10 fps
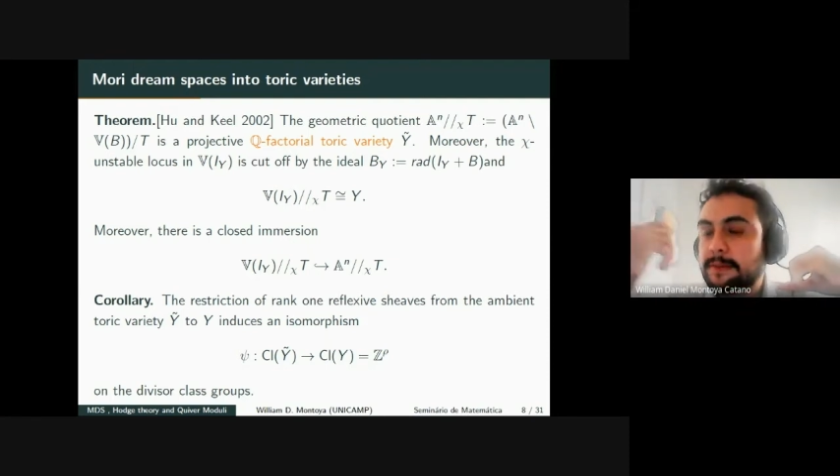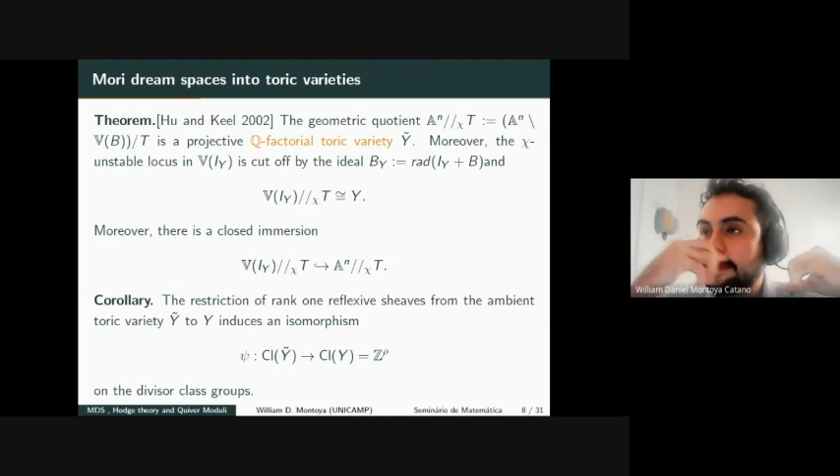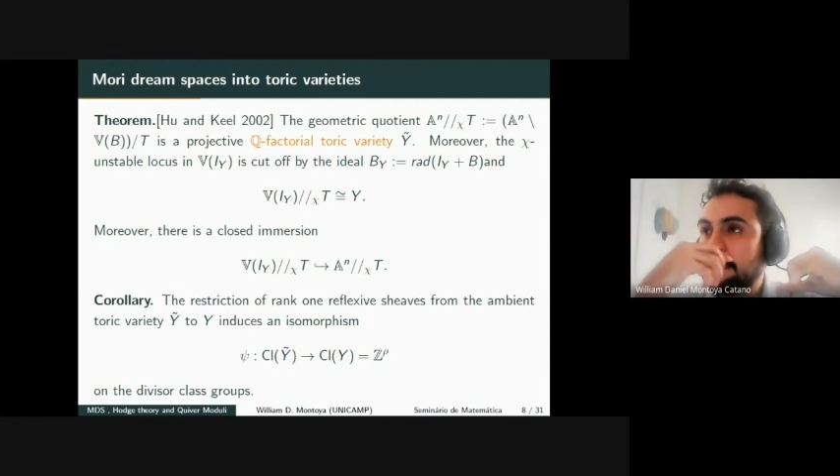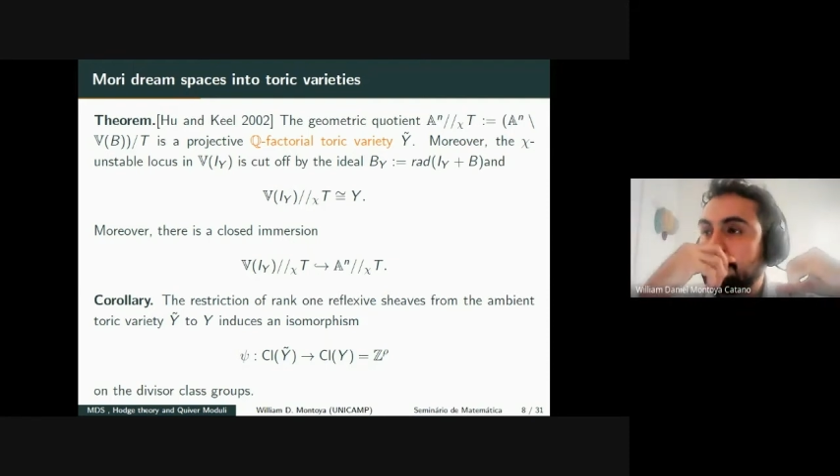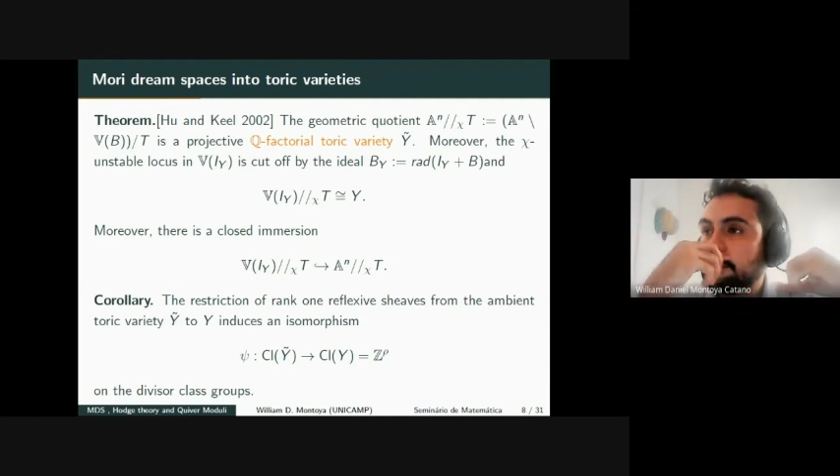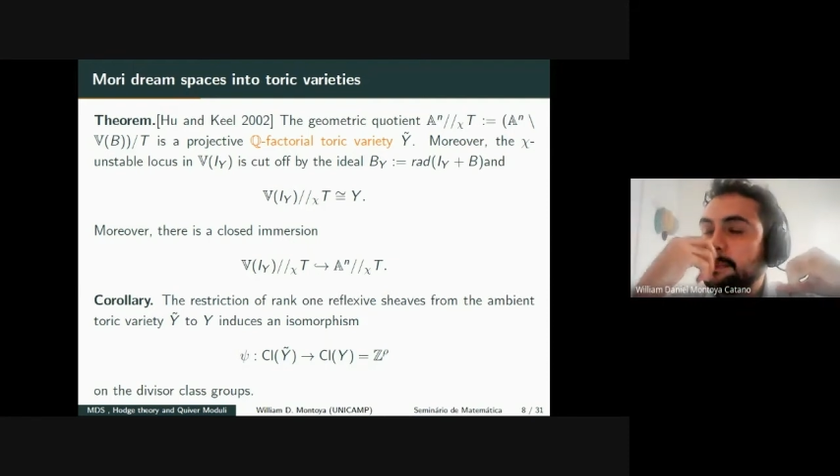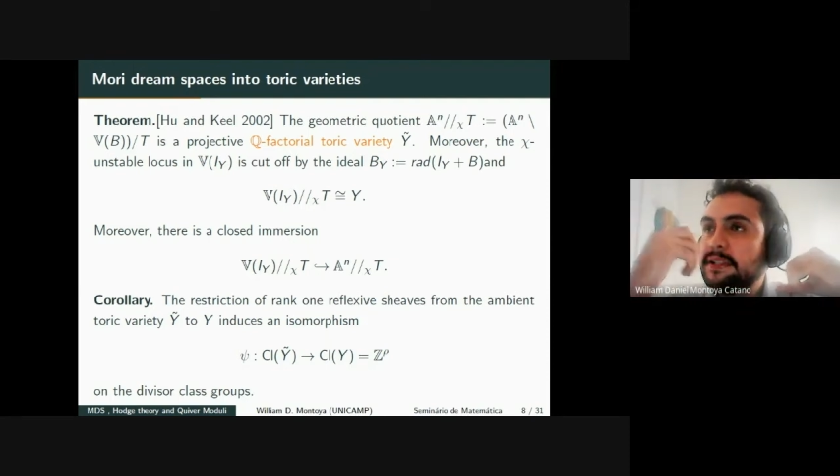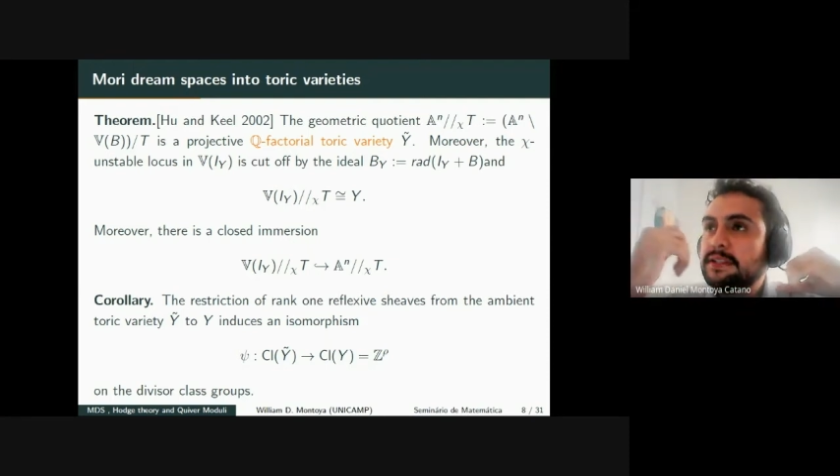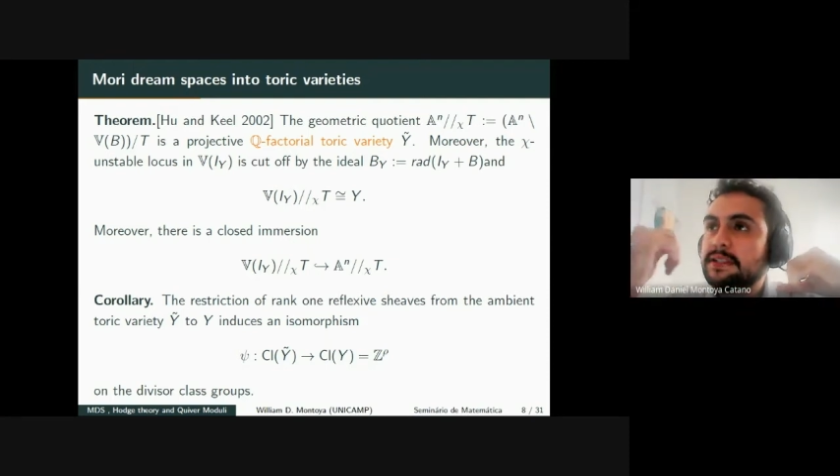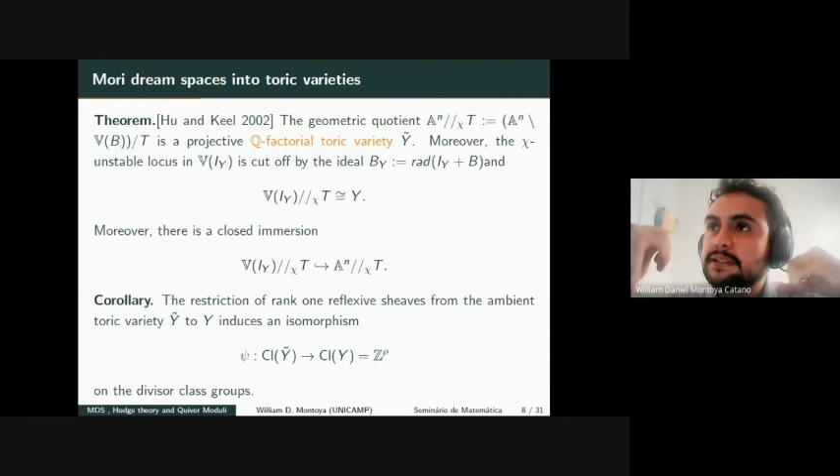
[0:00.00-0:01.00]
And for
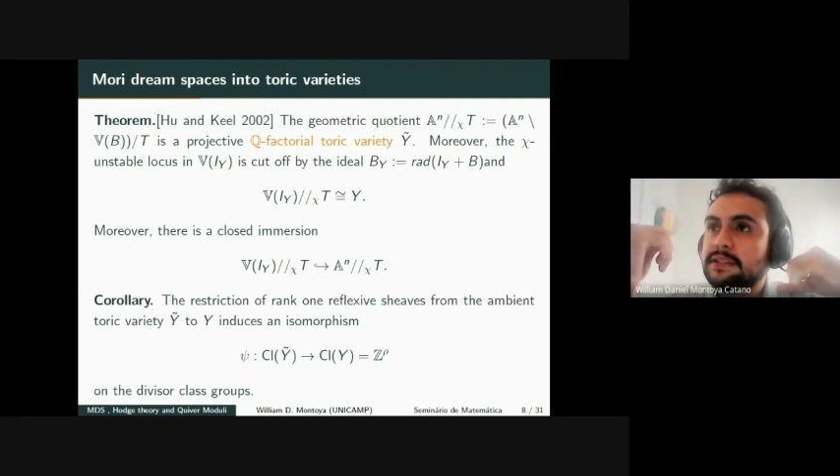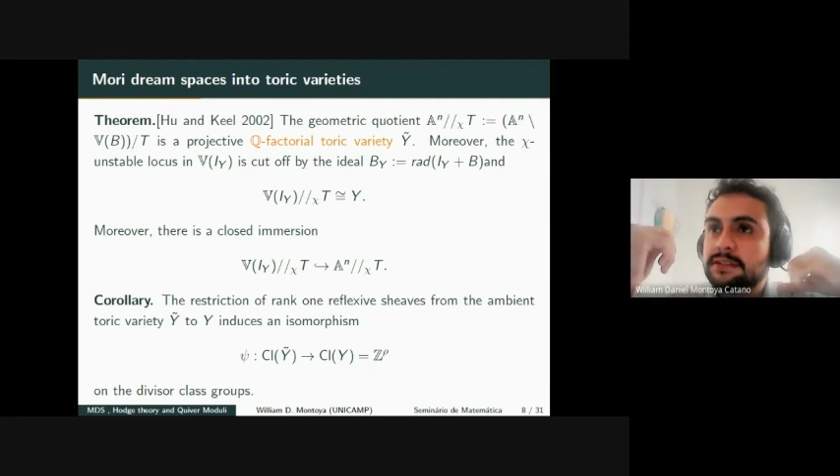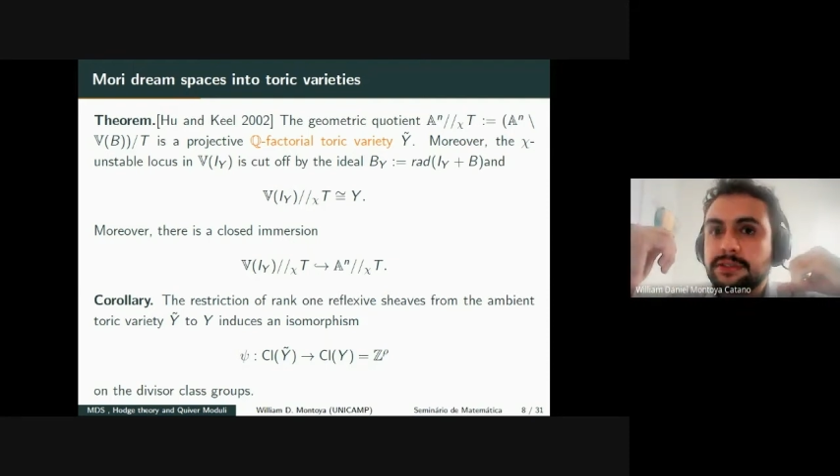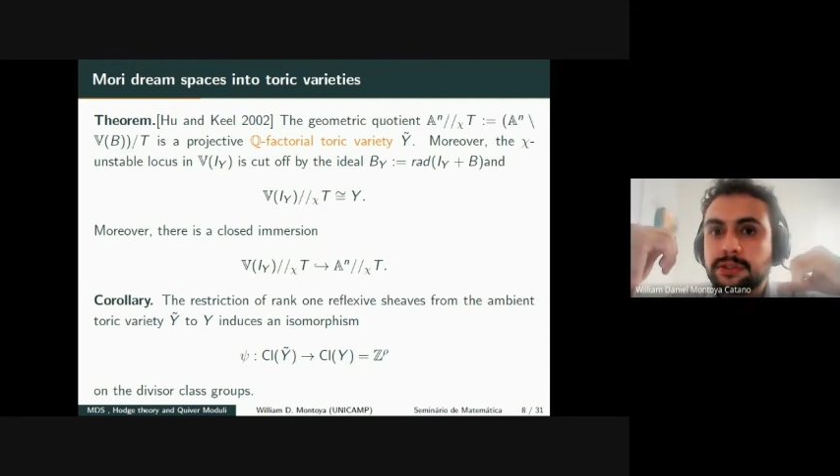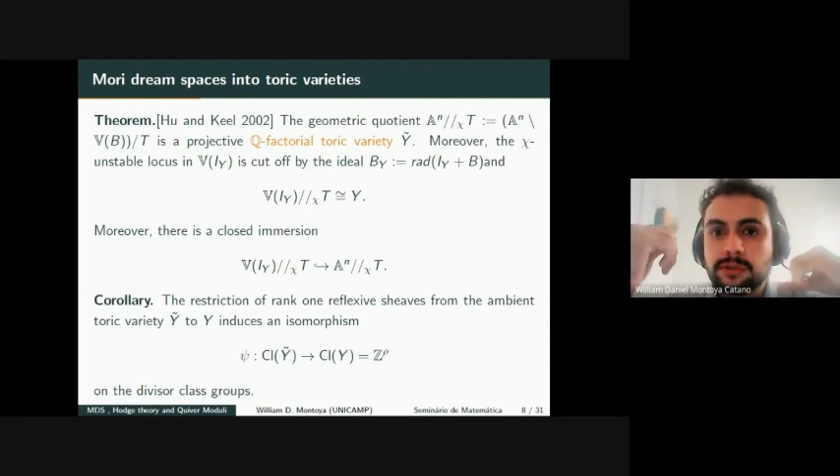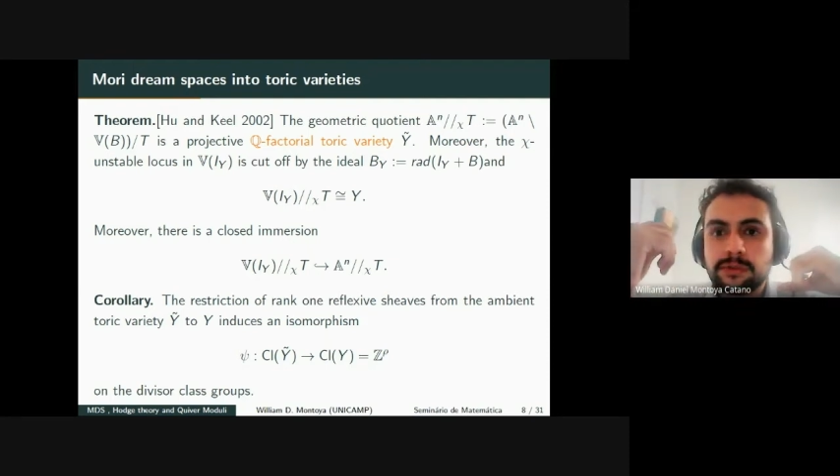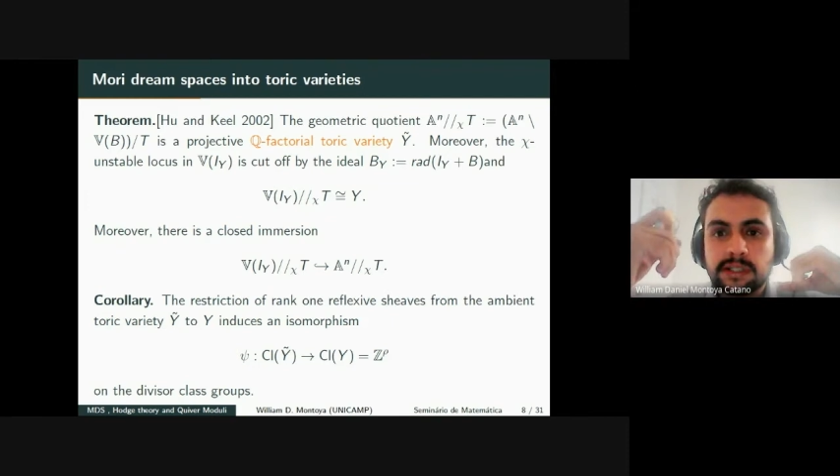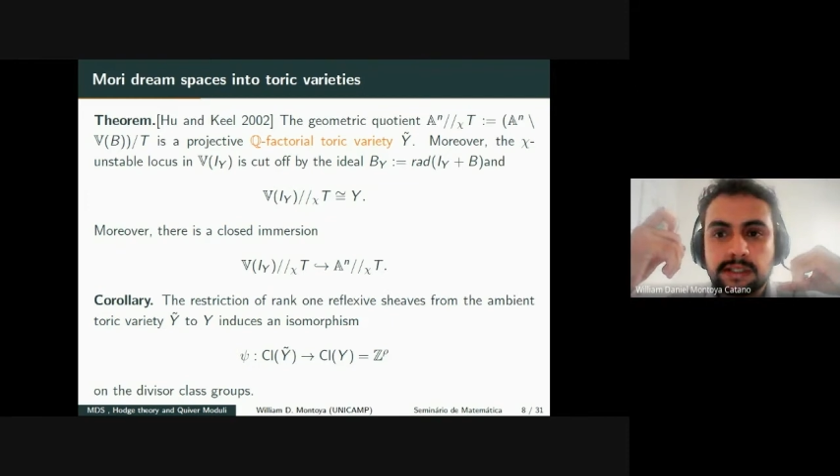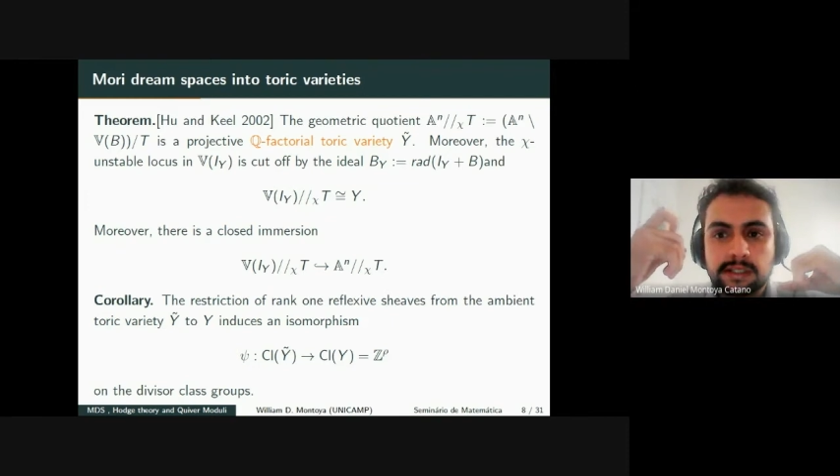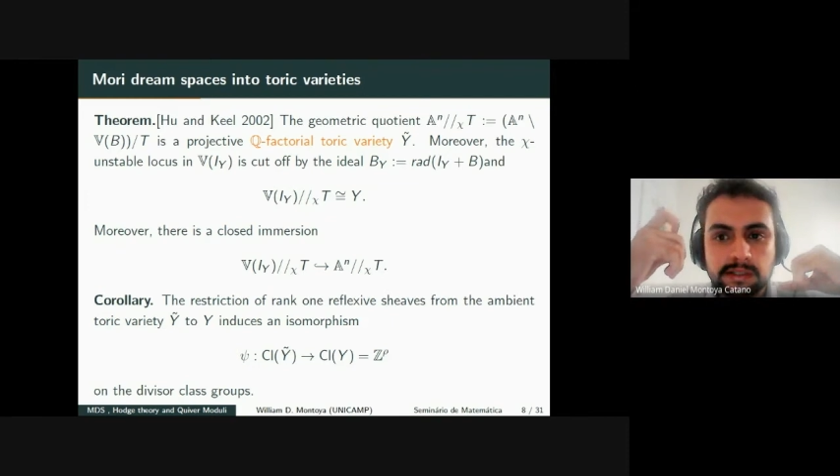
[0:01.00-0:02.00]
me, this shows
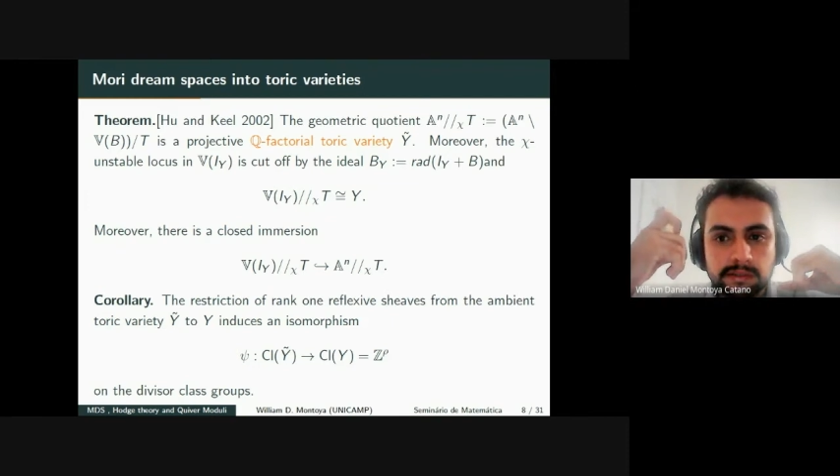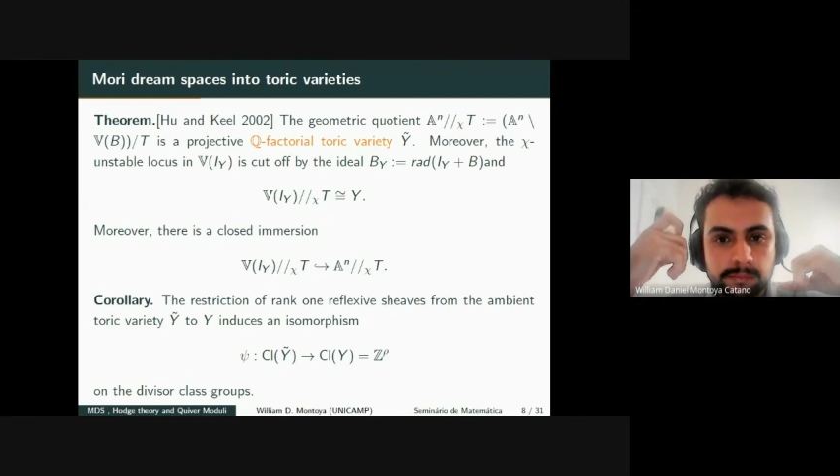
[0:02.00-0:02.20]
like